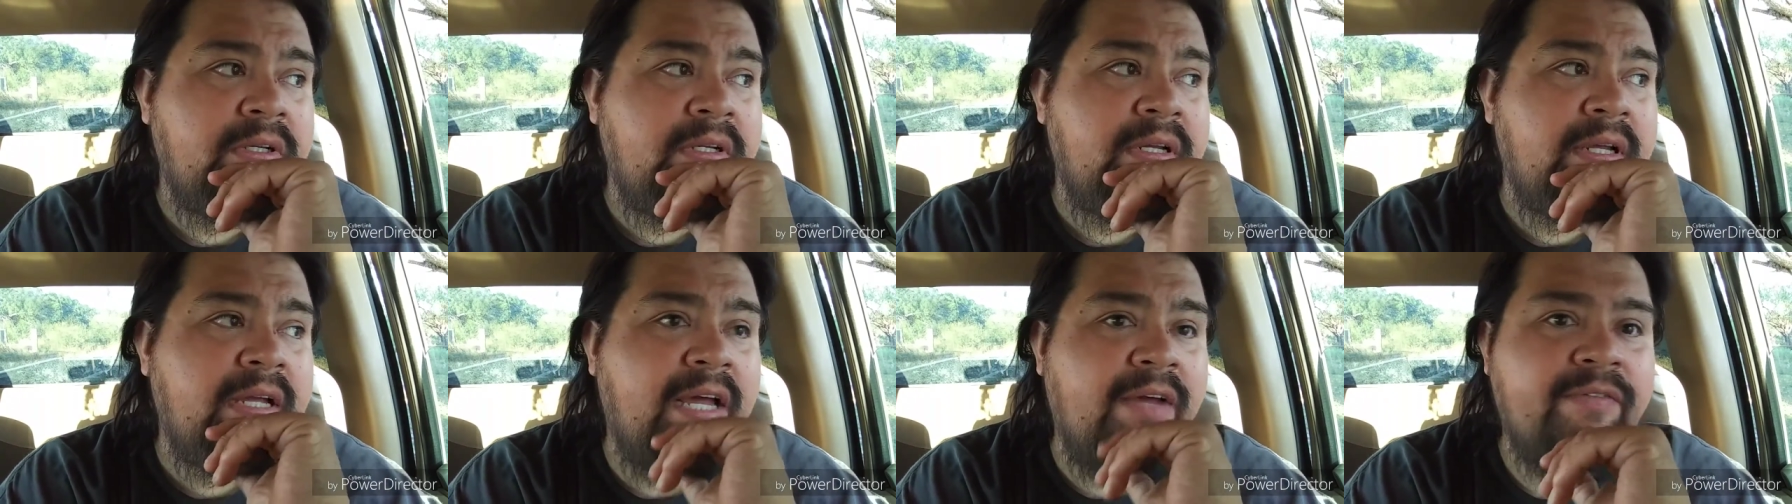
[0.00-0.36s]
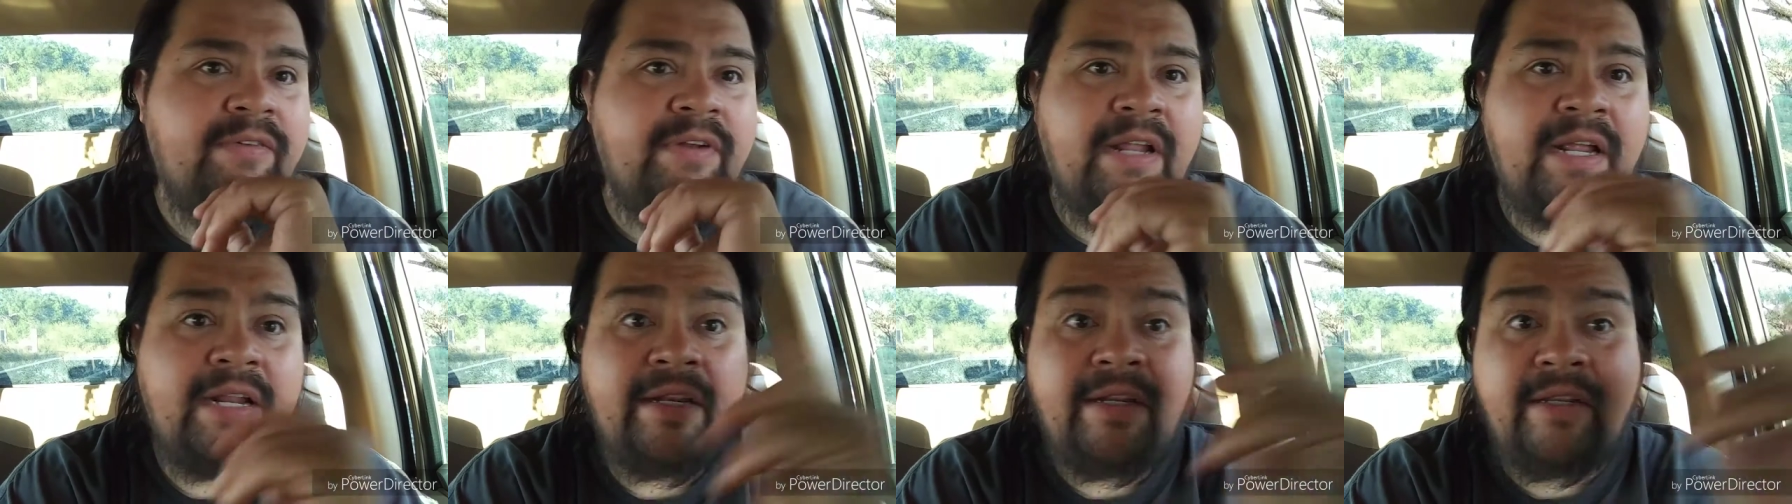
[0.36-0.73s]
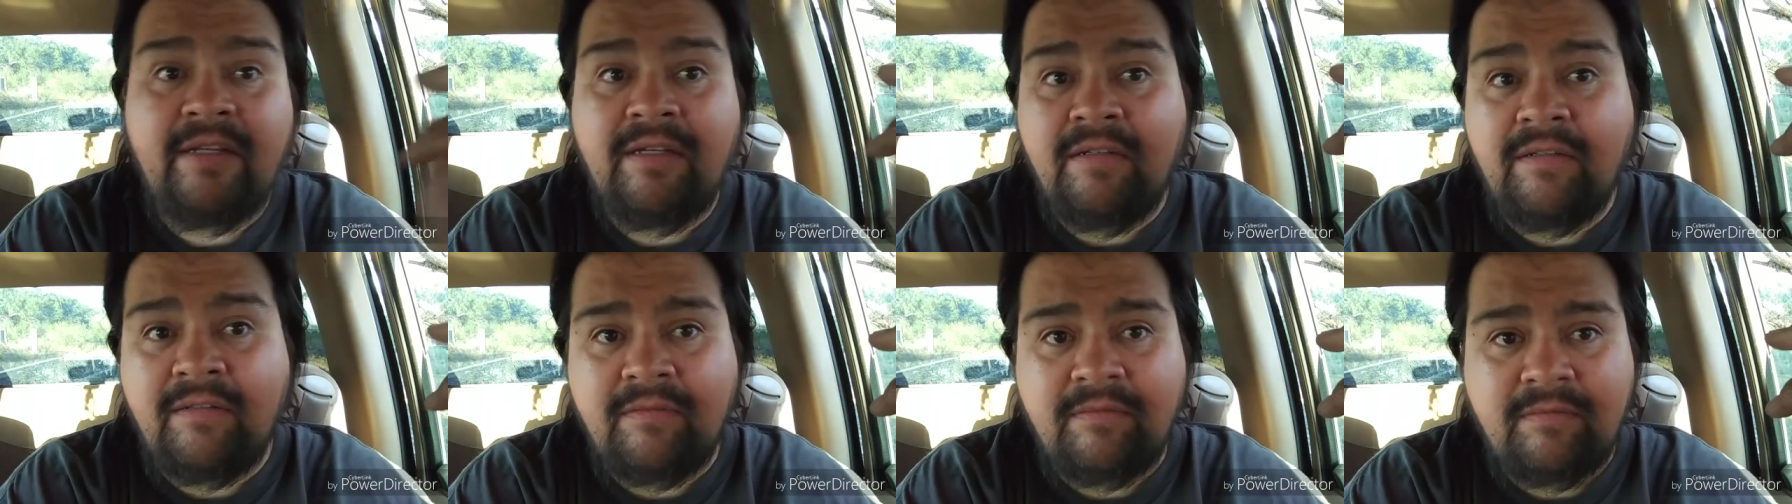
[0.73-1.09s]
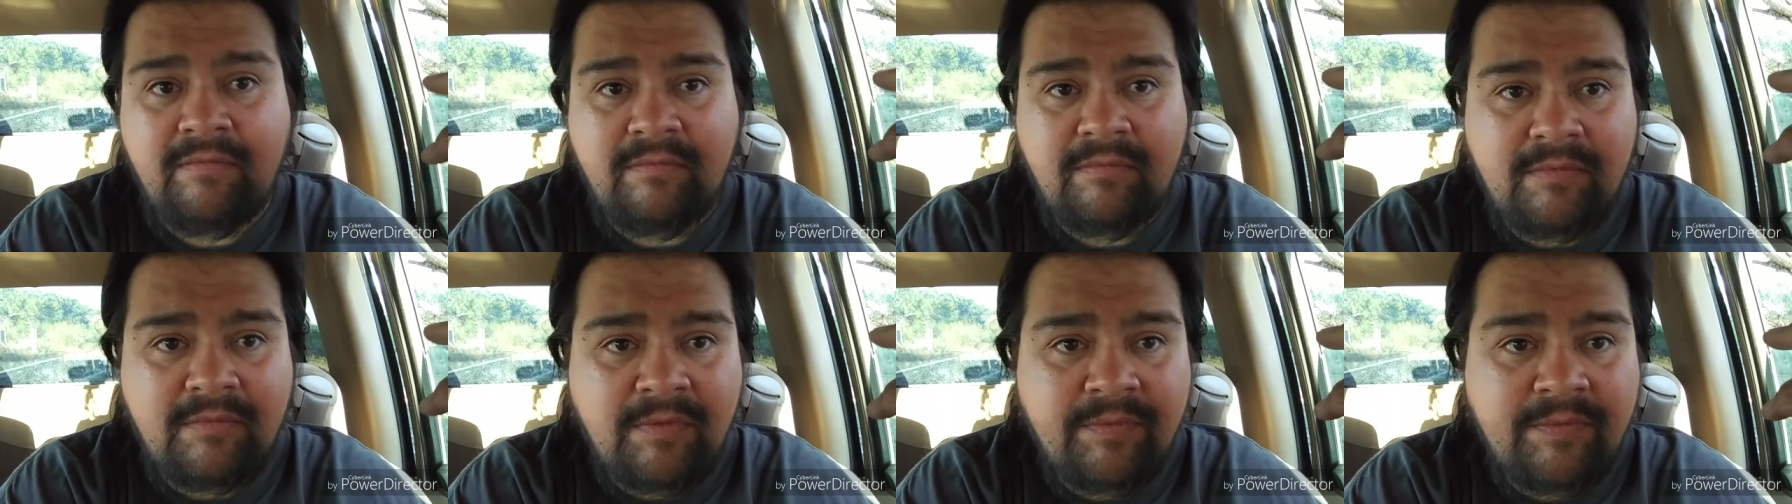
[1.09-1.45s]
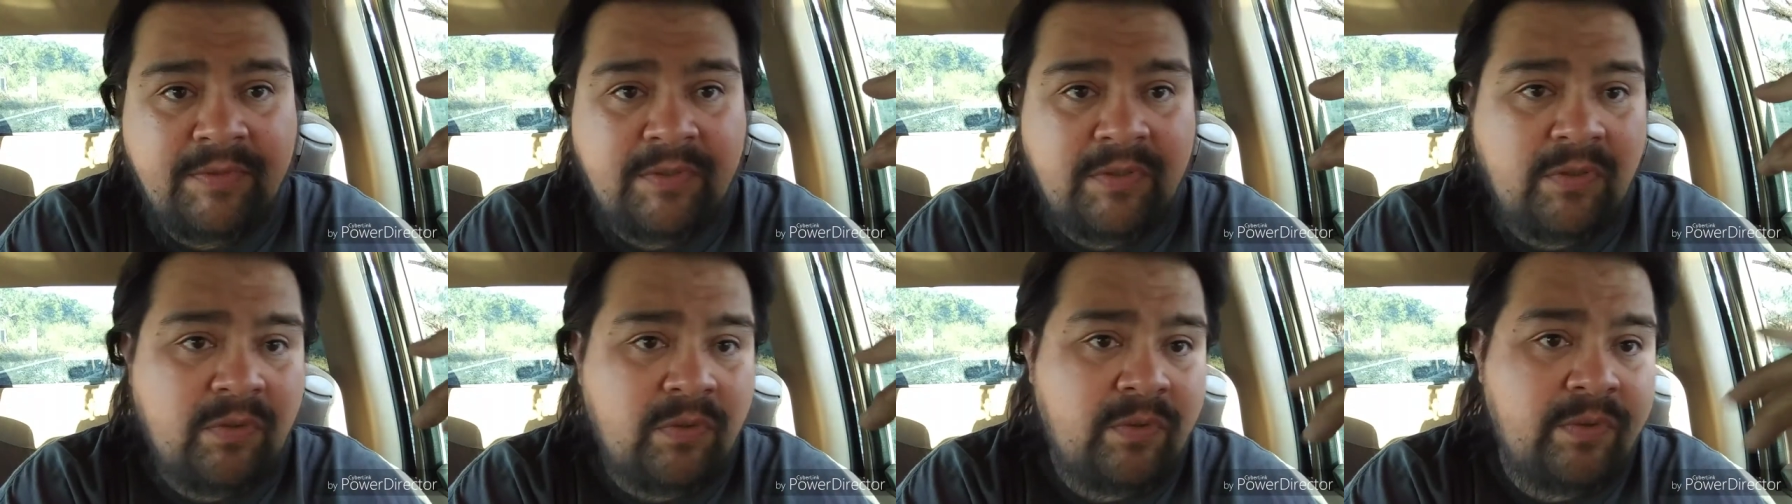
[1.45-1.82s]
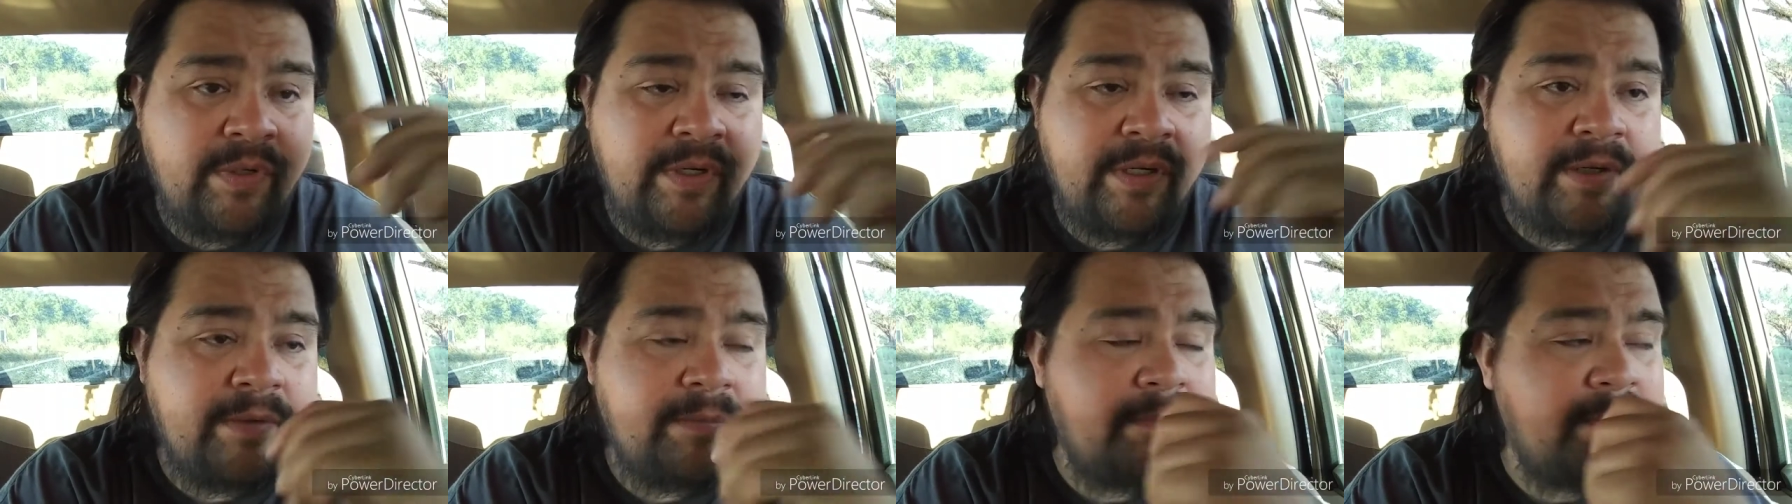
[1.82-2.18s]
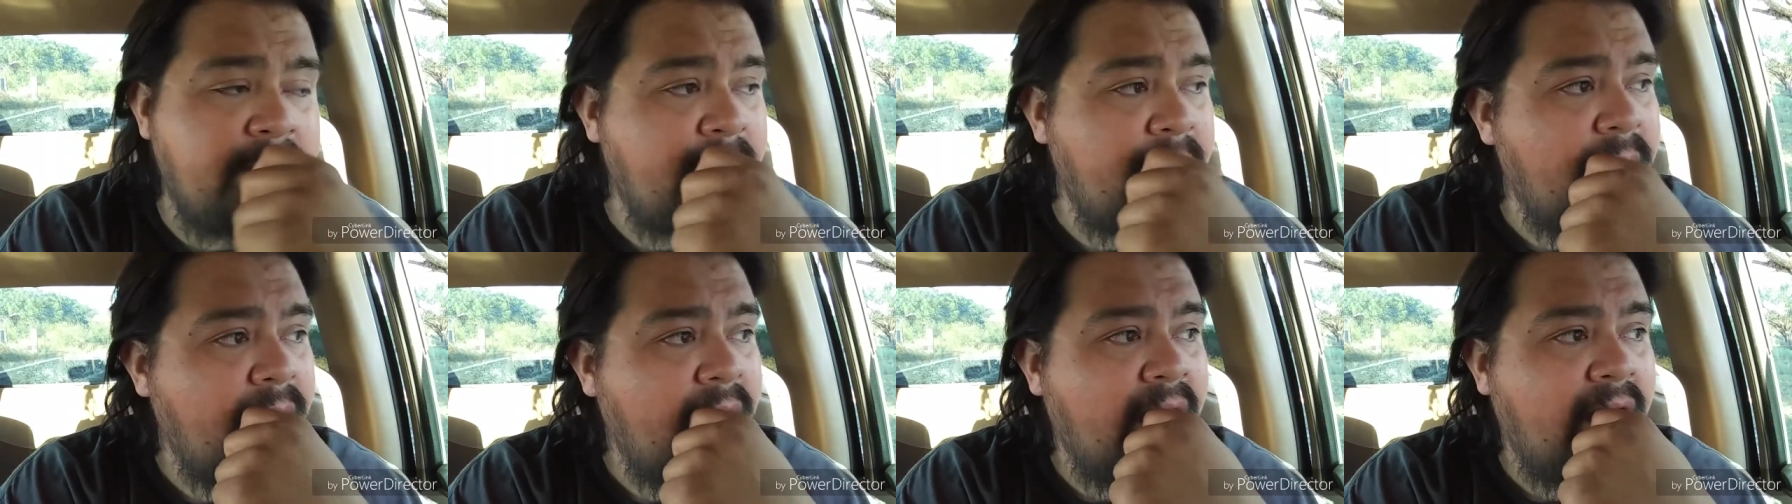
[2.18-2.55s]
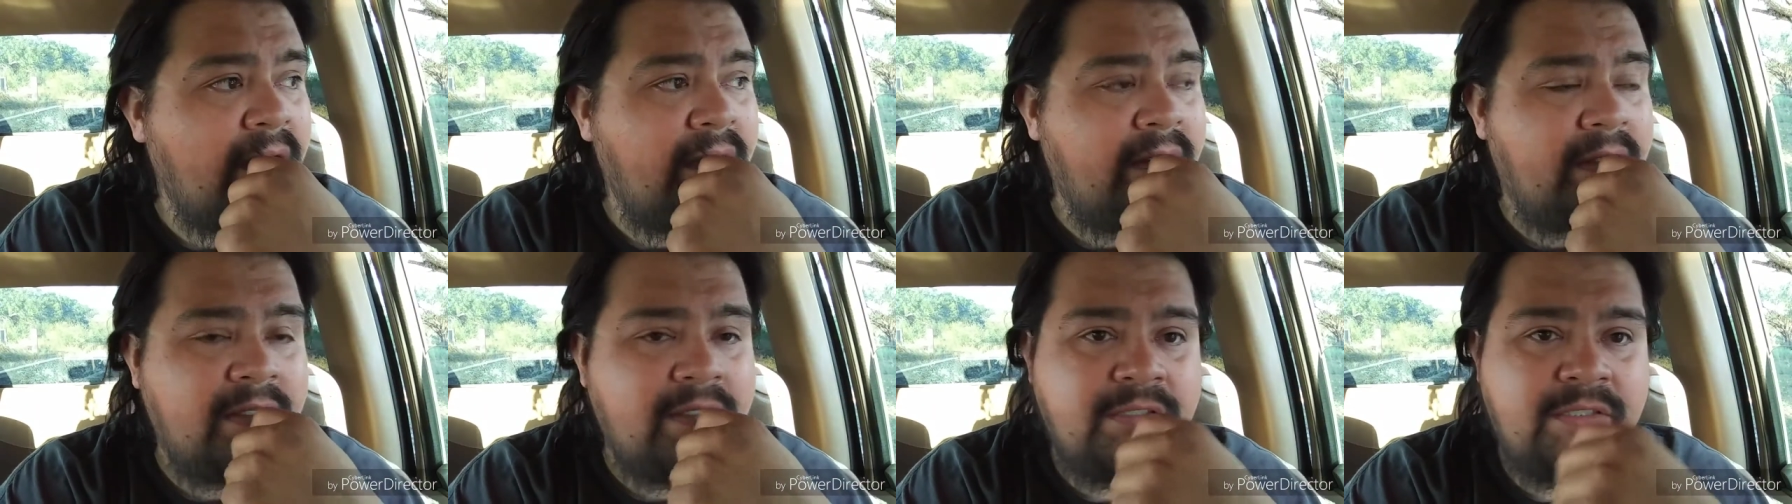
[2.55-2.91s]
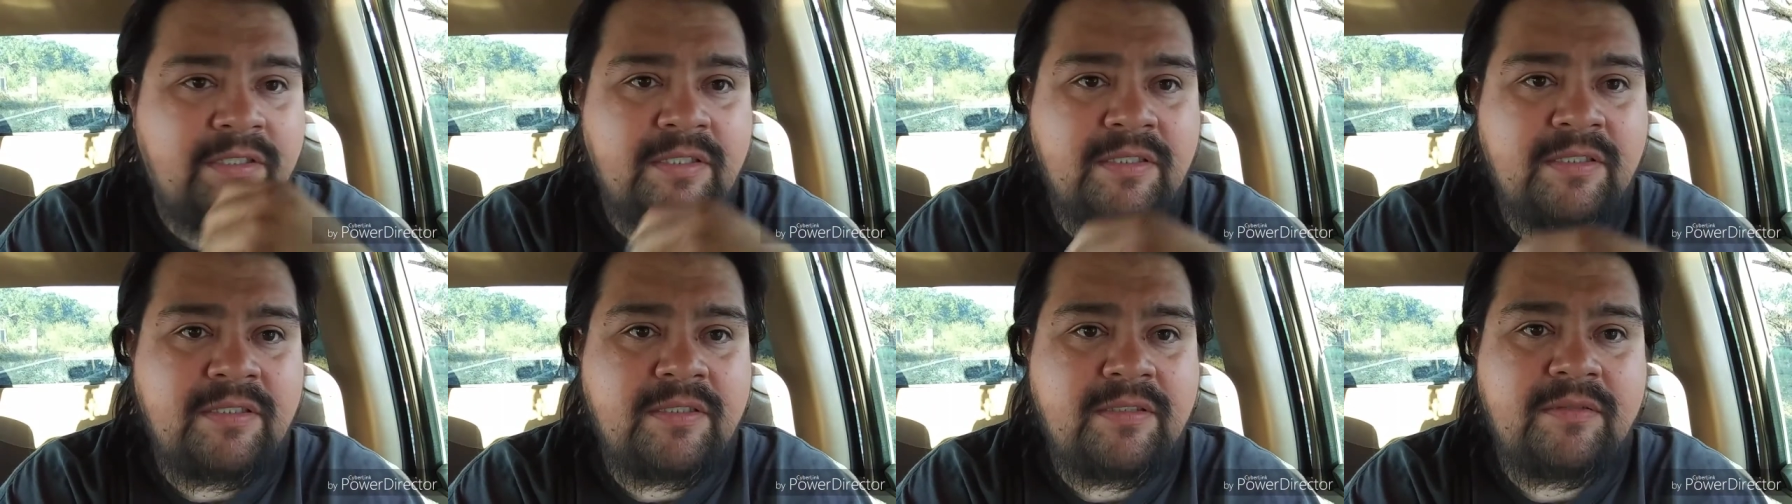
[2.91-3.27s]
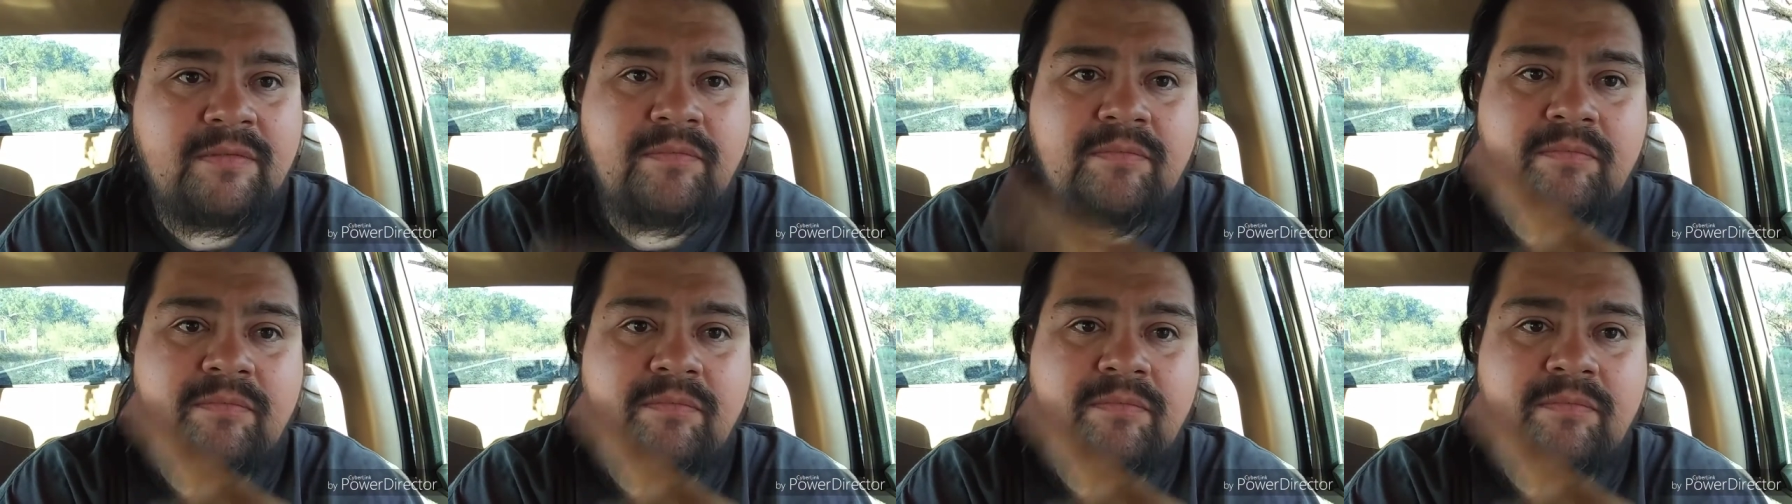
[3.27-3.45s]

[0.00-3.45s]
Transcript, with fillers: have an idea of a story, just